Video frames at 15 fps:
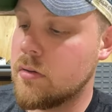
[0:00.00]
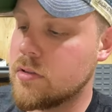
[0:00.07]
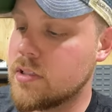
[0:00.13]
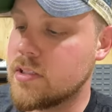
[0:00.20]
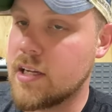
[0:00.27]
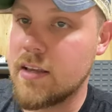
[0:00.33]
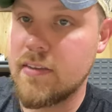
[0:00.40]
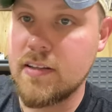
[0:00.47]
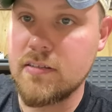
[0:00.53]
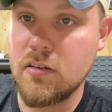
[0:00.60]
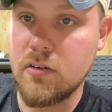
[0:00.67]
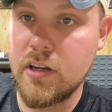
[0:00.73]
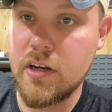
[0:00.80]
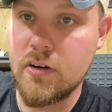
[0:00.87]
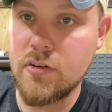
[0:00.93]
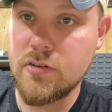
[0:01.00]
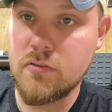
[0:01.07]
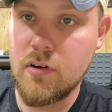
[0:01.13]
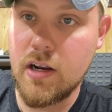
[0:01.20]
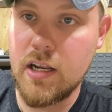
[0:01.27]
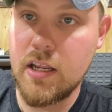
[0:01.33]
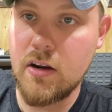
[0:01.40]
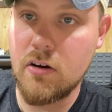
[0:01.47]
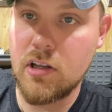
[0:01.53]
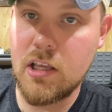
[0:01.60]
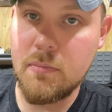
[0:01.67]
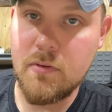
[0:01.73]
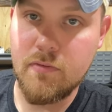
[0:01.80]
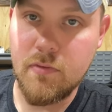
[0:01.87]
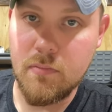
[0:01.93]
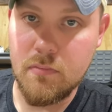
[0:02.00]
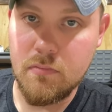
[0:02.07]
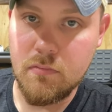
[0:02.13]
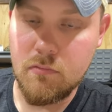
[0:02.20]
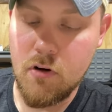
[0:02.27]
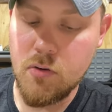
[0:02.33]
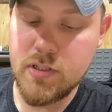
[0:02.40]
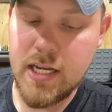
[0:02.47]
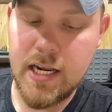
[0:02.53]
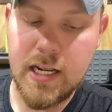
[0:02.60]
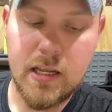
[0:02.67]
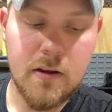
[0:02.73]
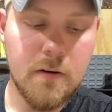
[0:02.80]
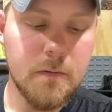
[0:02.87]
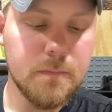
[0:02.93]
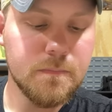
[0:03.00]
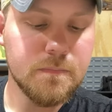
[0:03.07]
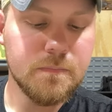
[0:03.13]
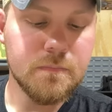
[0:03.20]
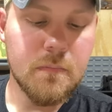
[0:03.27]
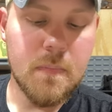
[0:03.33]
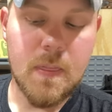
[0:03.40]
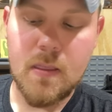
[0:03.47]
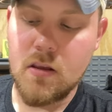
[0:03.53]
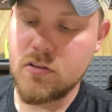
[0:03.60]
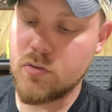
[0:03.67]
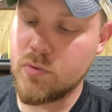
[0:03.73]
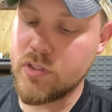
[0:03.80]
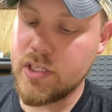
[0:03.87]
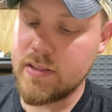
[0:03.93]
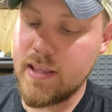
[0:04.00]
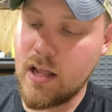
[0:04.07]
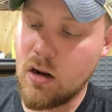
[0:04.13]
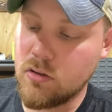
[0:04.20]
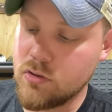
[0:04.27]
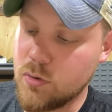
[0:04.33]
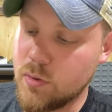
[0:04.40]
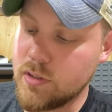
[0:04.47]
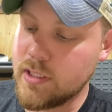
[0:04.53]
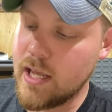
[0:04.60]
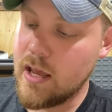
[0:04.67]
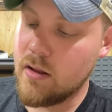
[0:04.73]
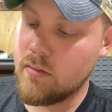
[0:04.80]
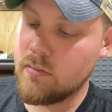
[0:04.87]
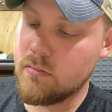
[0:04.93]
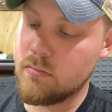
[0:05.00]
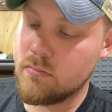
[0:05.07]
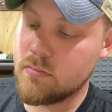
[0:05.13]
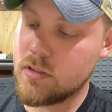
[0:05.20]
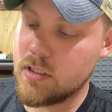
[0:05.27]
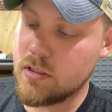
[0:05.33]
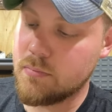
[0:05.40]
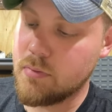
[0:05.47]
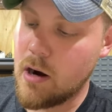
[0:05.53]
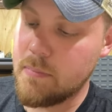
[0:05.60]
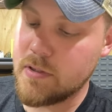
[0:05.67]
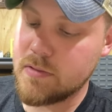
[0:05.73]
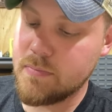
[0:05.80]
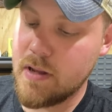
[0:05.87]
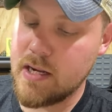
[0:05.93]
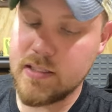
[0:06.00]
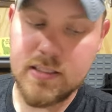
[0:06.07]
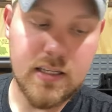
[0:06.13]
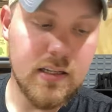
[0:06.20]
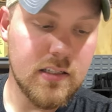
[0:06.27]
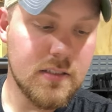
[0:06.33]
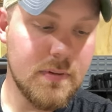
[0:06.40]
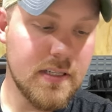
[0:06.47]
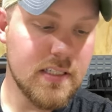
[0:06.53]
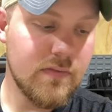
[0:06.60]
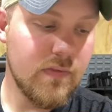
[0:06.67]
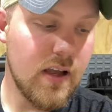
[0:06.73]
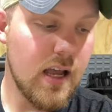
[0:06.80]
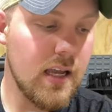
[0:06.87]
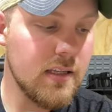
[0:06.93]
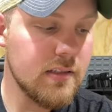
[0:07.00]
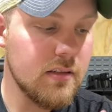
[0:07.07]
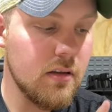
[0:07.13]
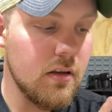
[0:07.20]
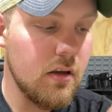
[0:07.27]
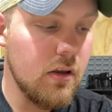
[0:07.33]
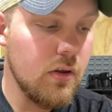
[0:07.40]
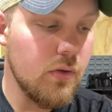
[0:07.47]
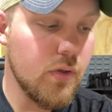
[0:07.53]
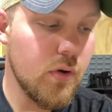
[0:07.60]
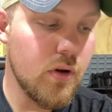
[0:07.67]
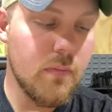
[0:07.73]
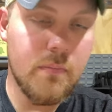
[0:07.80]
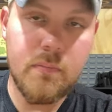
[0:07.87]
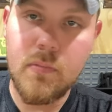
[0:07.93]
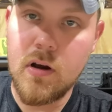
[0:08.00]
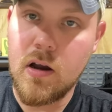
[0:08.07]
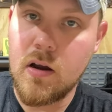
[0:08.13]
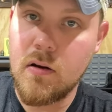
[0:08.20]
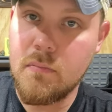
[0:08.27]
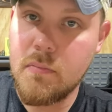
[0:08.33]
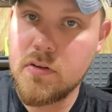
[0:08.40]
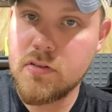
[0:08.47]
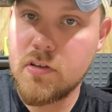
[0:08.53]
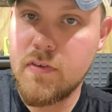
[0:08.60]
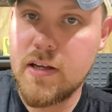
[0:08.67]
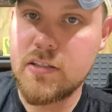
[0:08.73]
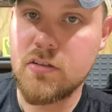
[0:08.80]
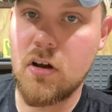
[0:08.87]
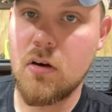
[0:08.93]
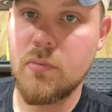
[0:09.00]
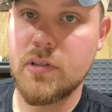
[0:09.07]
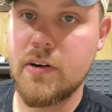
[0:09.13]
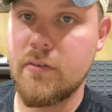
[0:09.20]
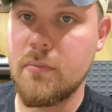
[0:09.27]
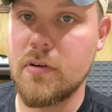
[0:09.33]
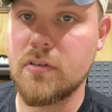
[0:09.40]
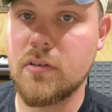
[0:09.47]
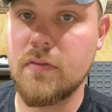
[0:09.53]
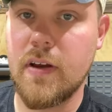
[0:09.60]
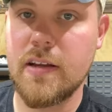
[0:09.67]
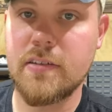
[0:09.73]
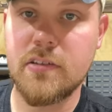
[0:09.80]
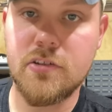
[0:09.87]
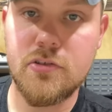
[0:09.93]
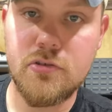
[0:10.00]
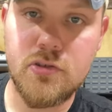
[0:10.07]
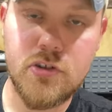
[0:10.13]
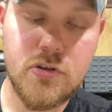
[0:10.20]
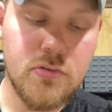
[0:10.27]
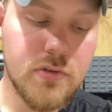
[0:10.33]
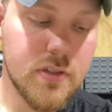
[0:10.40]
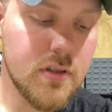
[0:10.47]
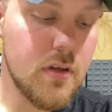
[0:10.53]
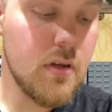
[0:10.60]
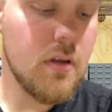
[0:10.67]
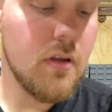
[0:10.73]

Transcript: Just like these little ears right here, keep it from rotating. So once you get that all torqued down to the proper specs that it specifies, you'll throw your muzzle device on, whichever muzzle device that you choose.